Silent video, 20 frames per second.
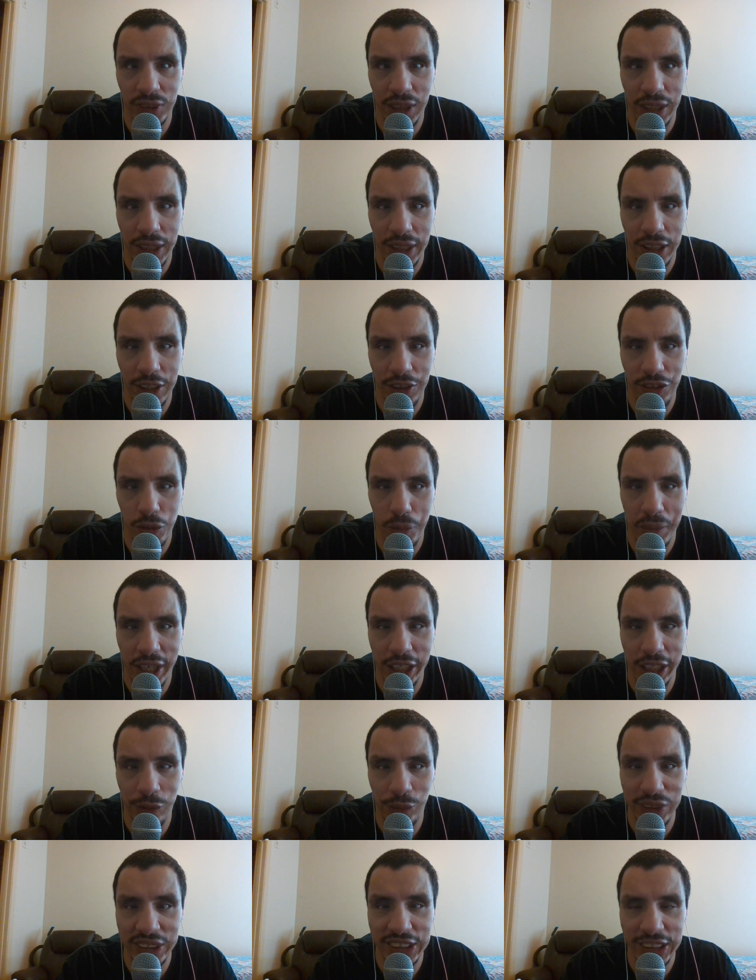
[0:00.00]
And
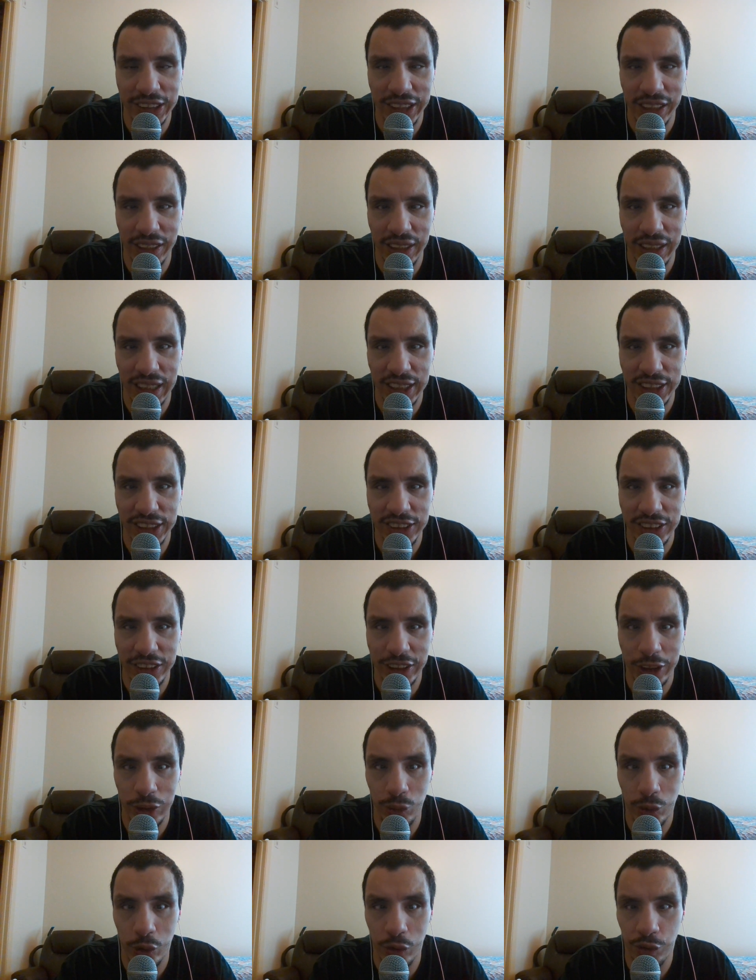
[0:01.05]
migraines can last
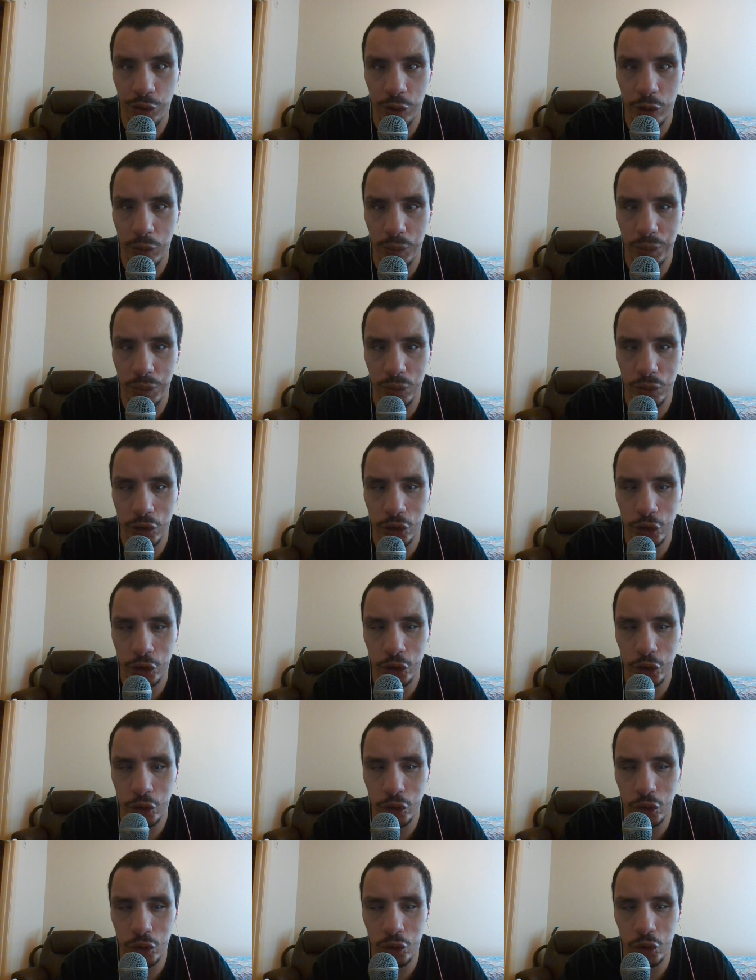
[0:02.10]
anywhere from
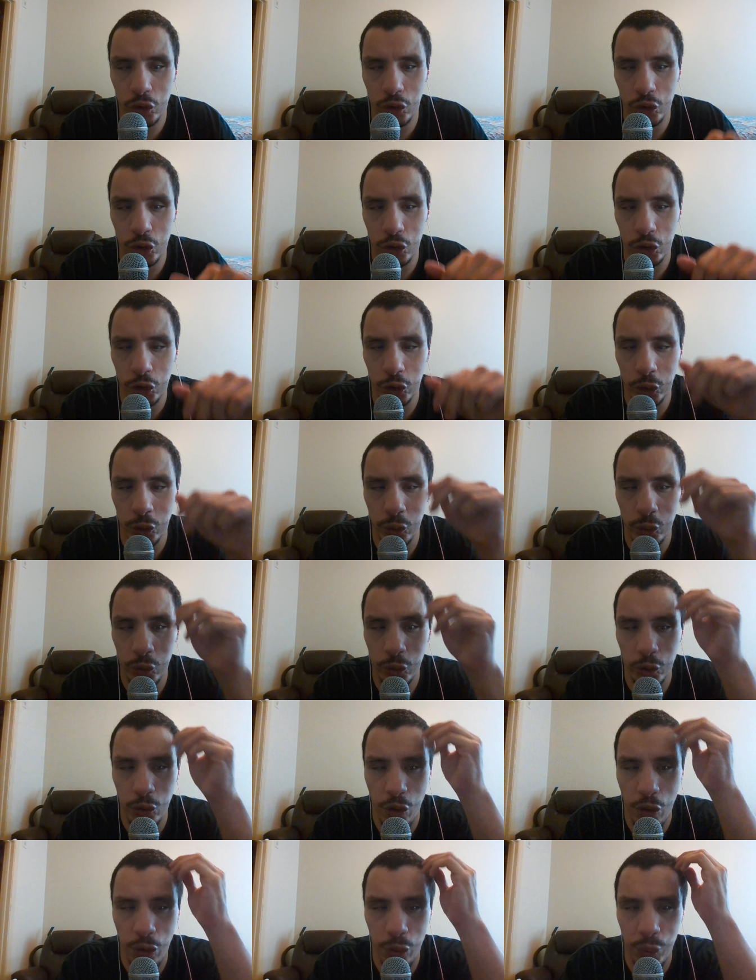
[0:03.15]
2
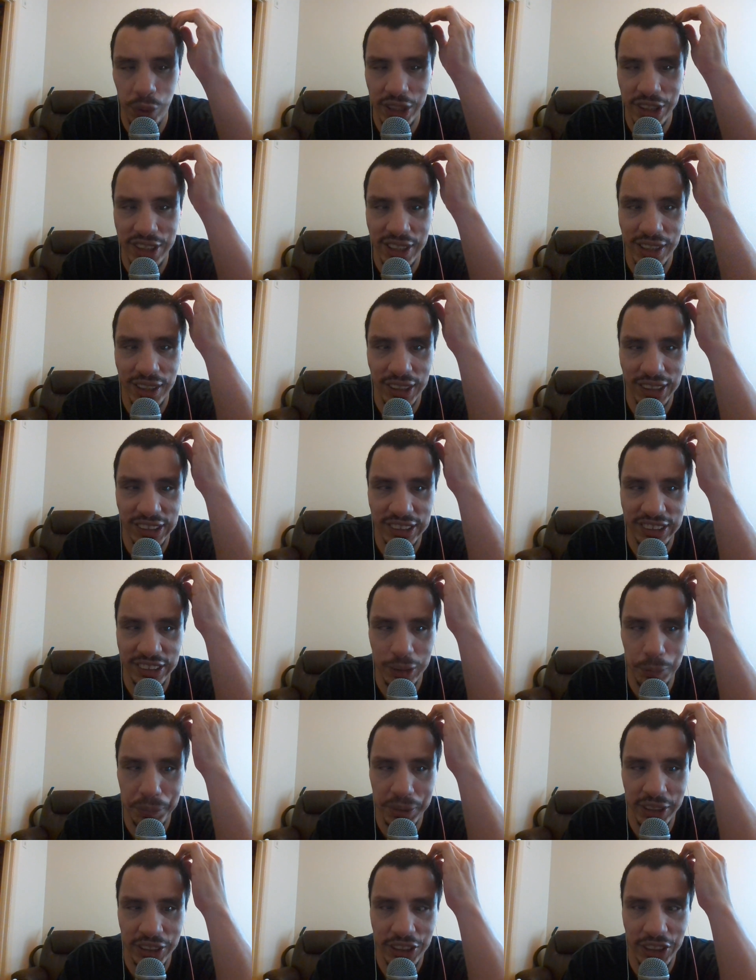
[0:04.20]
to 3 days,
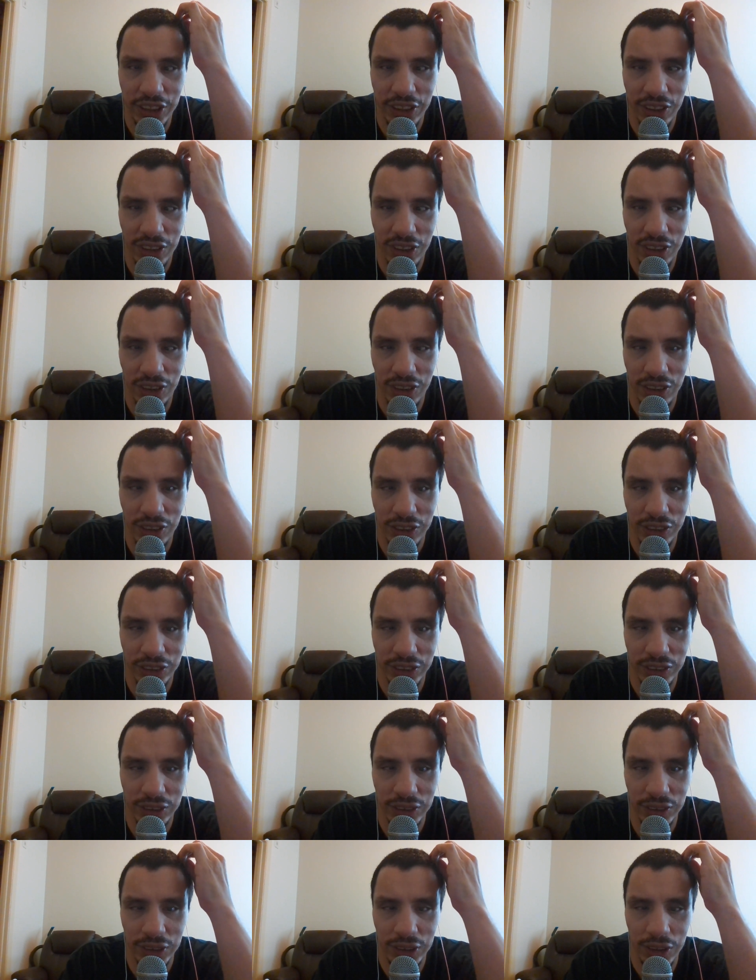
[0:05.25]
depending
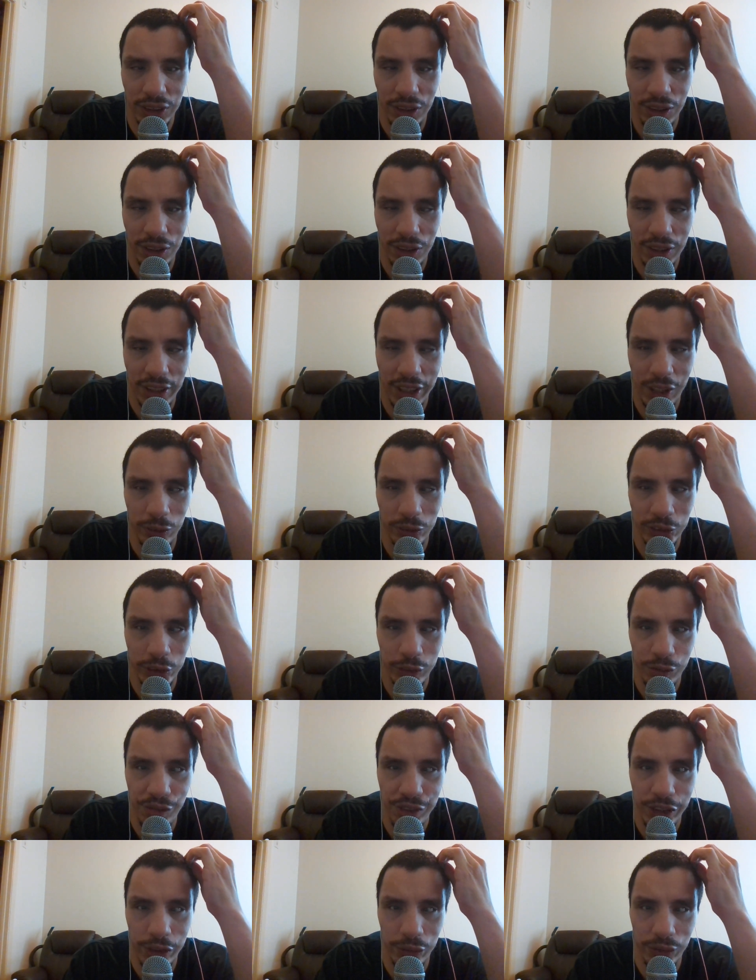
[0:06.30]
on how
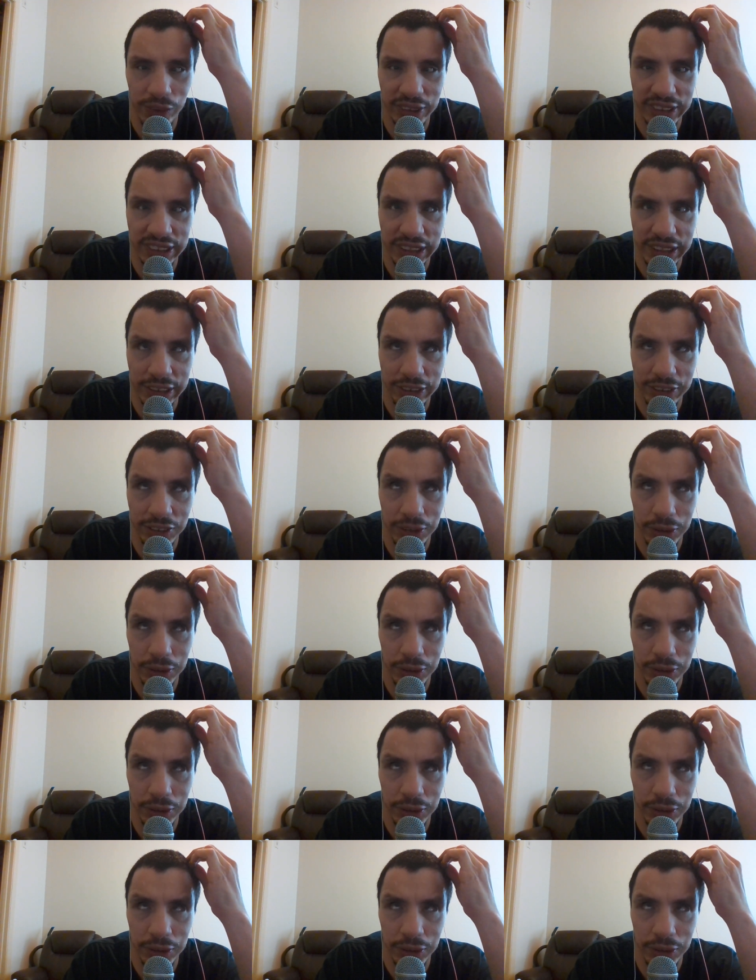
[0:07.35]
severe is it.